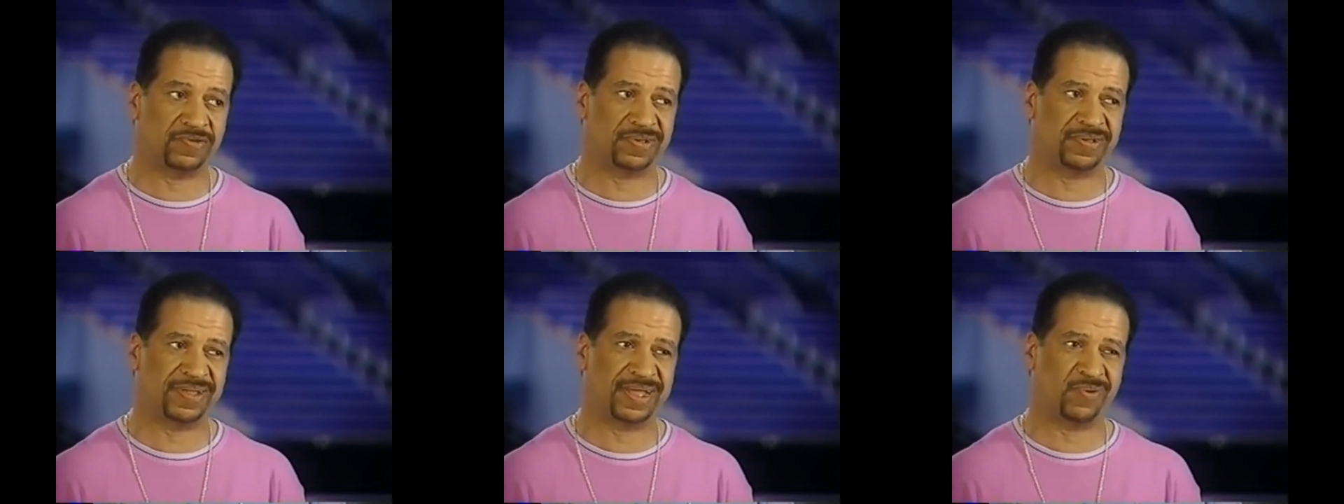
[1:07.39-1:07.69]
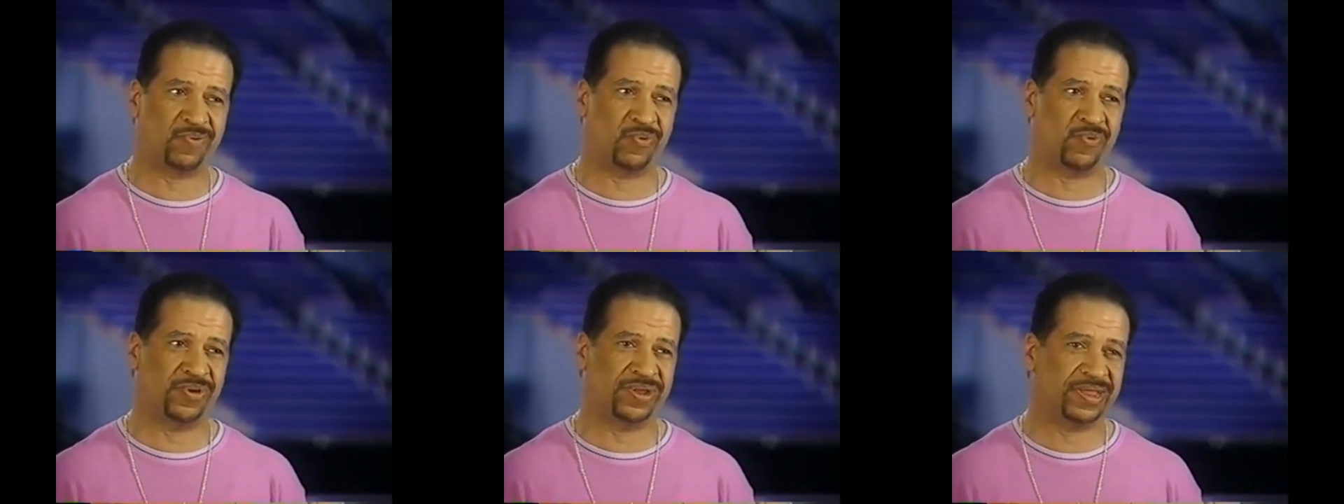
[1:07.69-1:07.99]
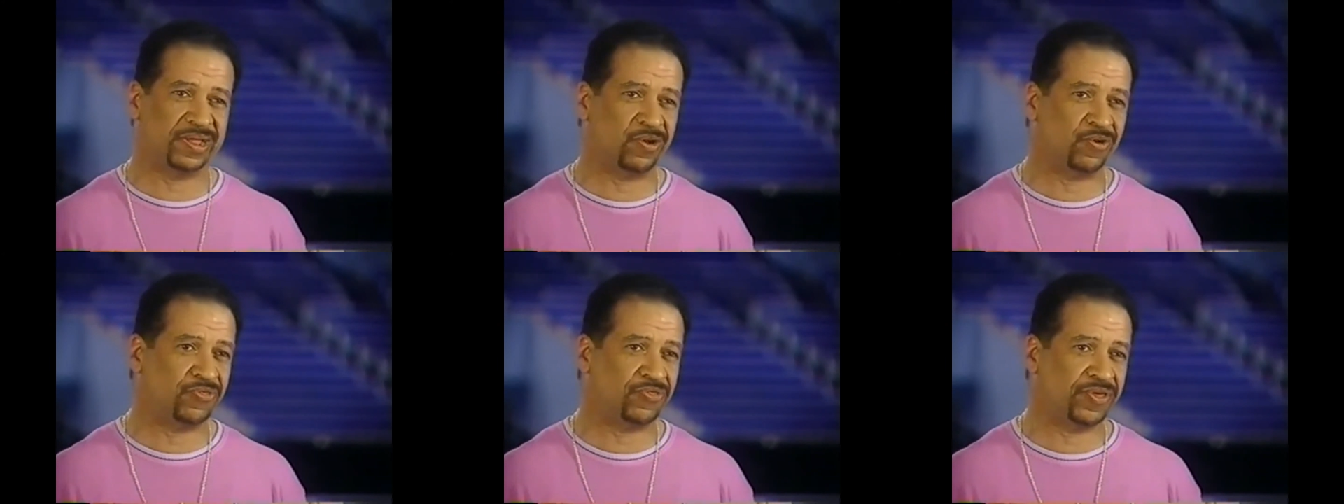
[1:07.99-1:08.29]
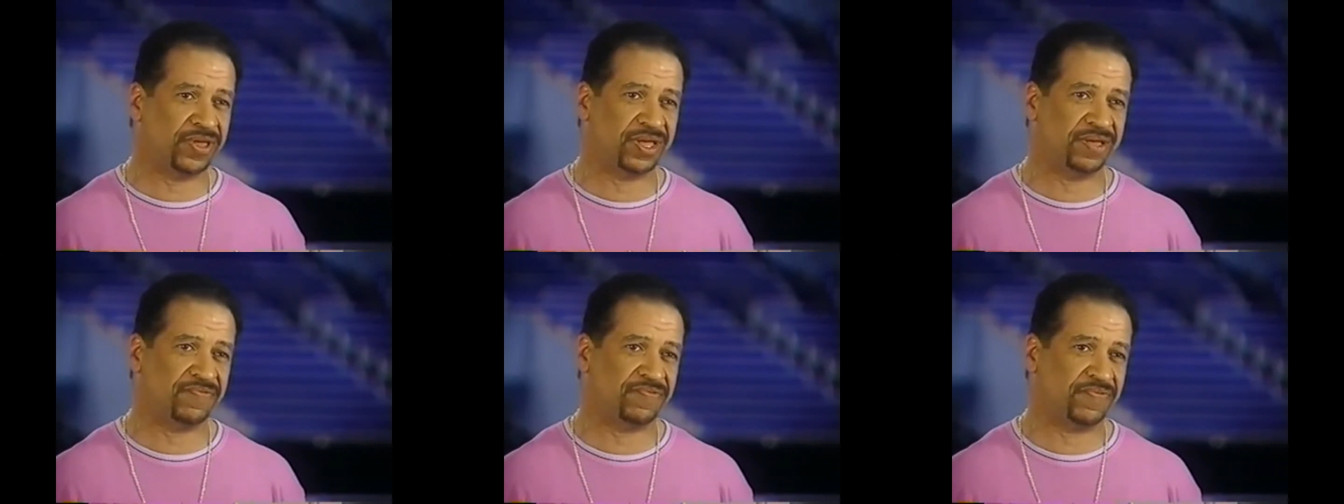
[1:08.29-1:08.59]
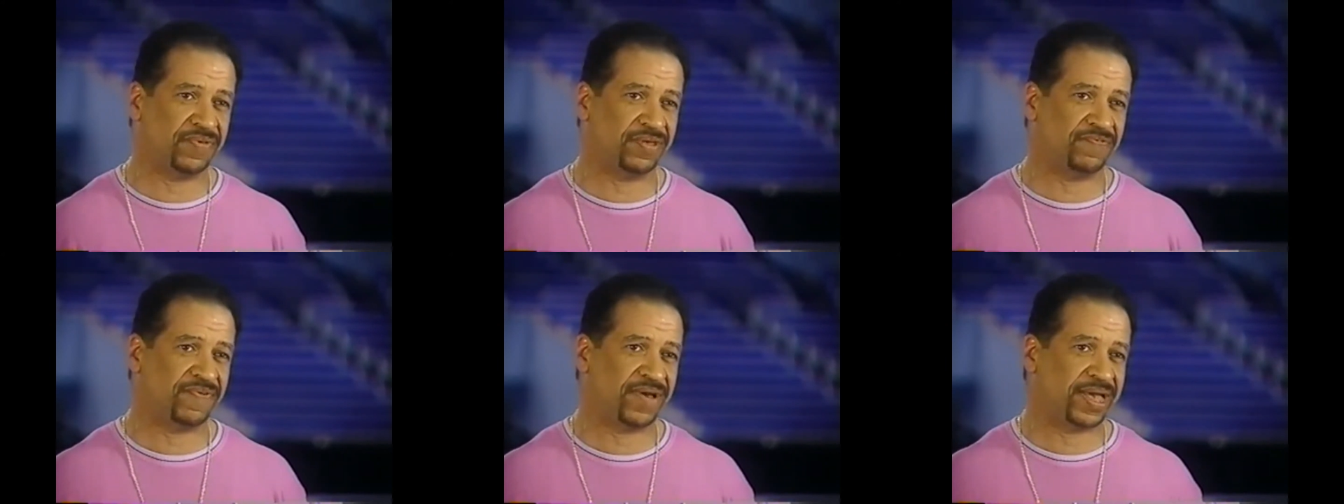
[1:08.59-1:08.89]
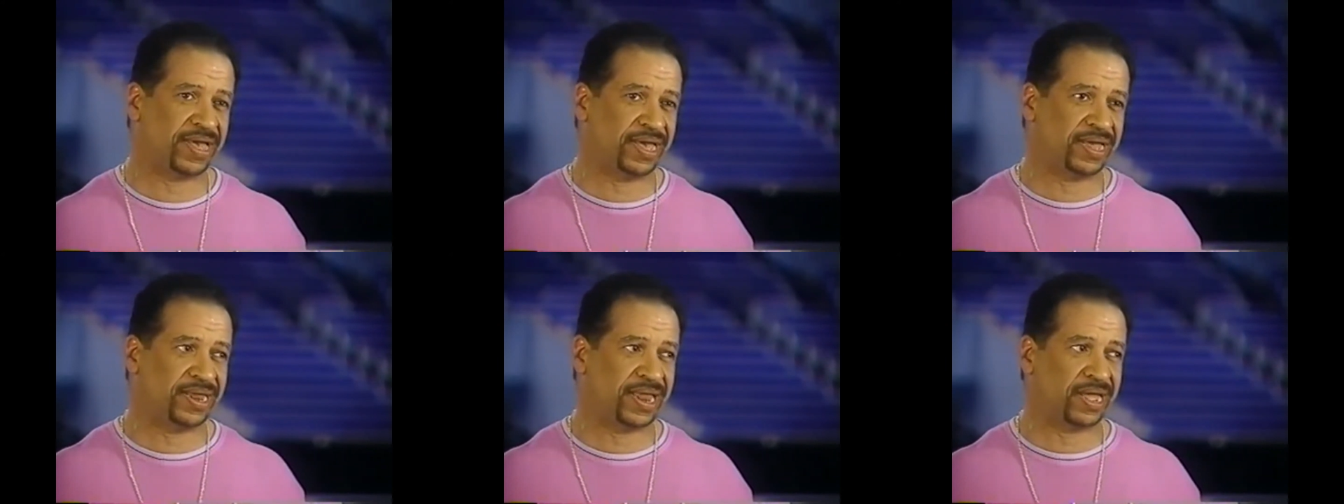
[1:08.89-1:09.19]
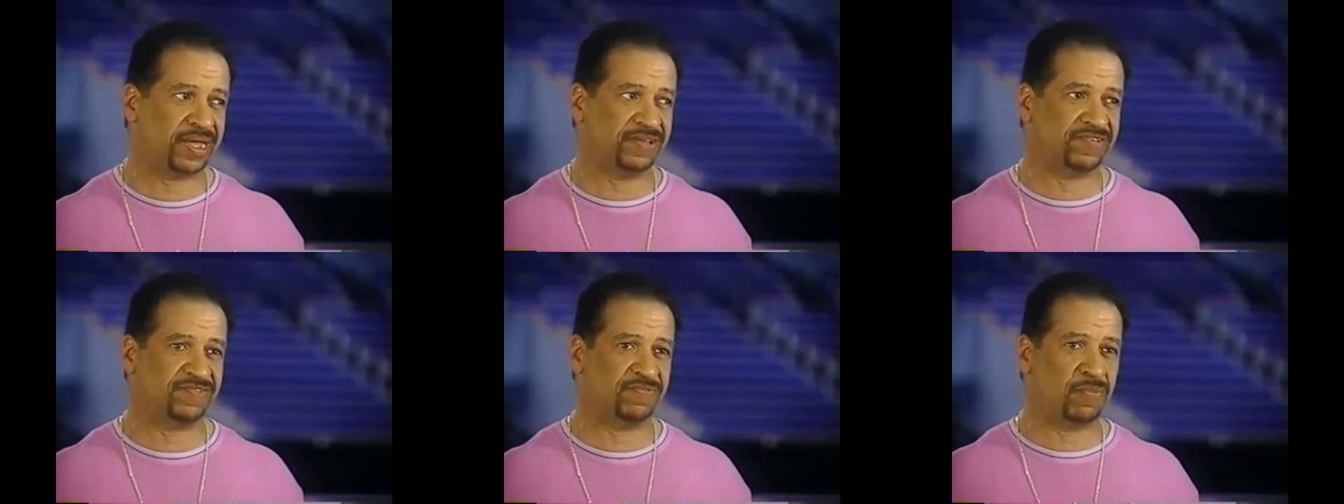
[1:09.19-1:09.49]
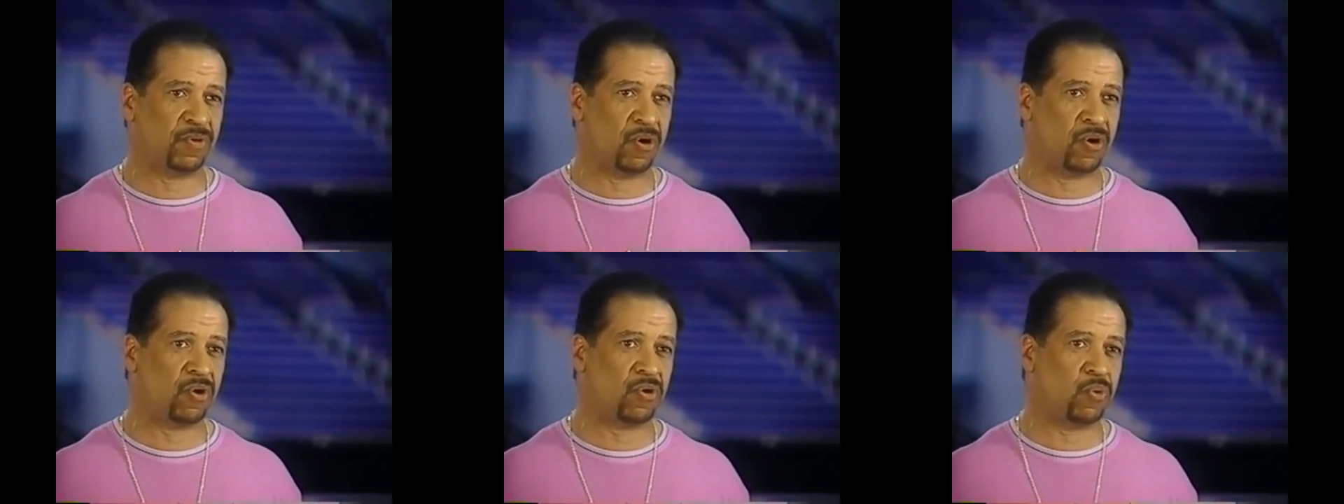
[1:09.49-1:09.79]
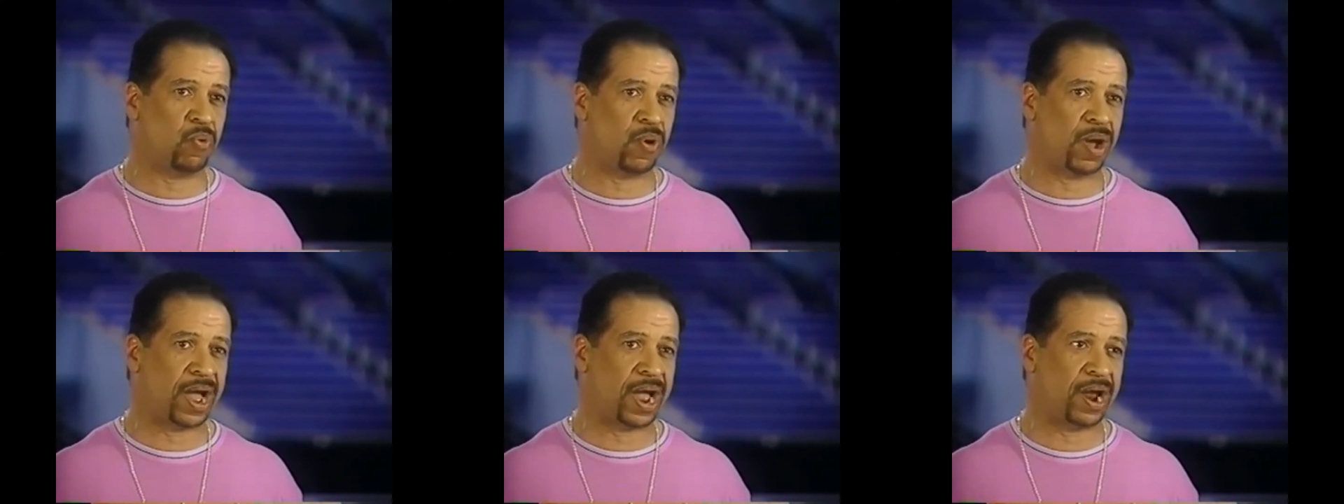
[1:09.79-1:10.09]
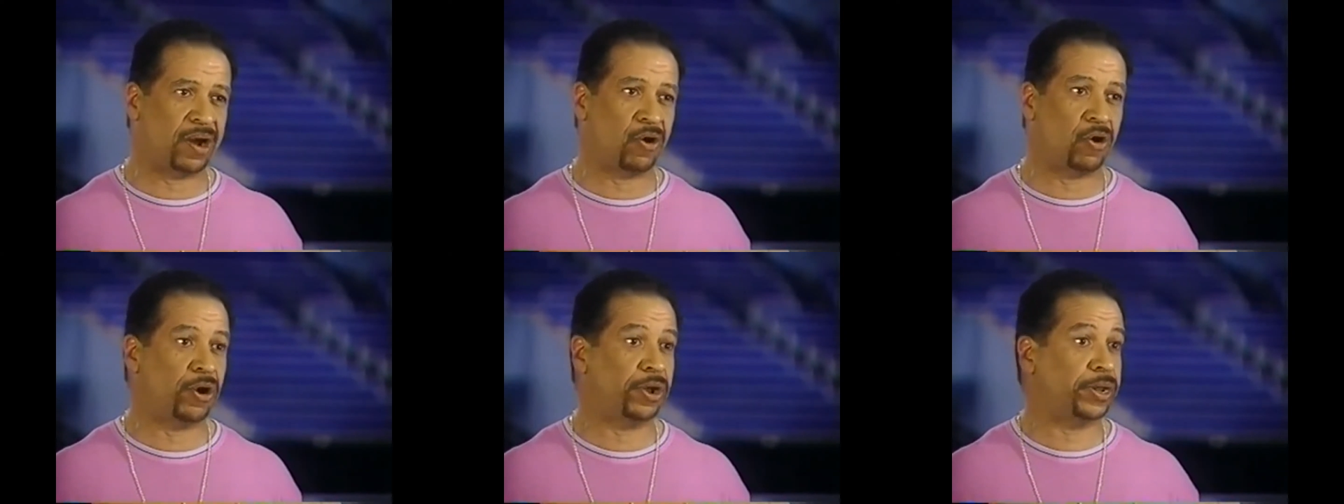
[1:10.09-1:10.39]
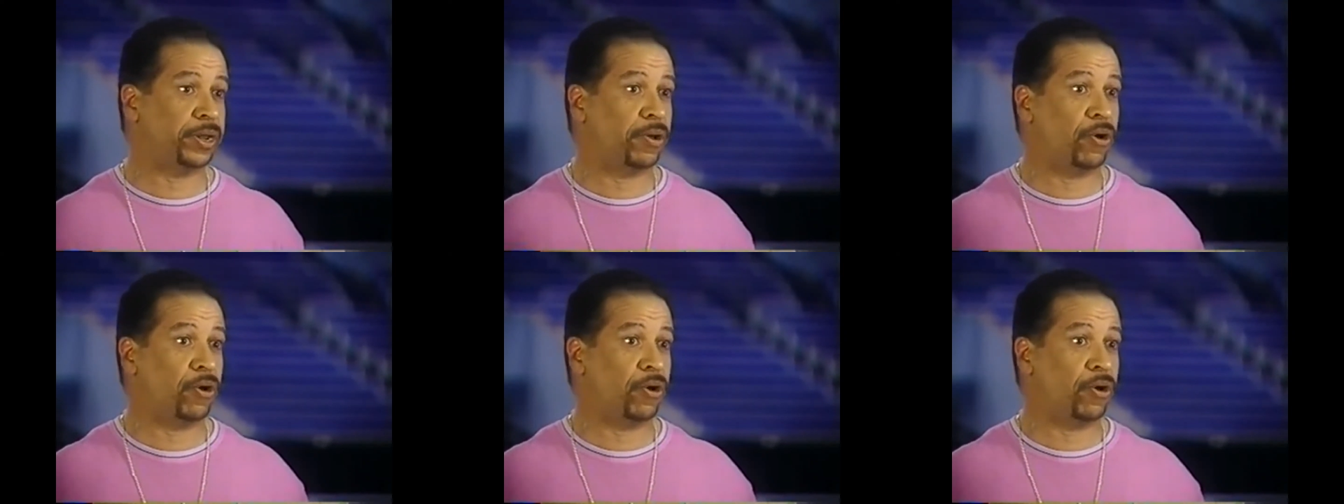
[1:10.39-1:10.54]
I was like, well, what are they going to think if I get like a small choir or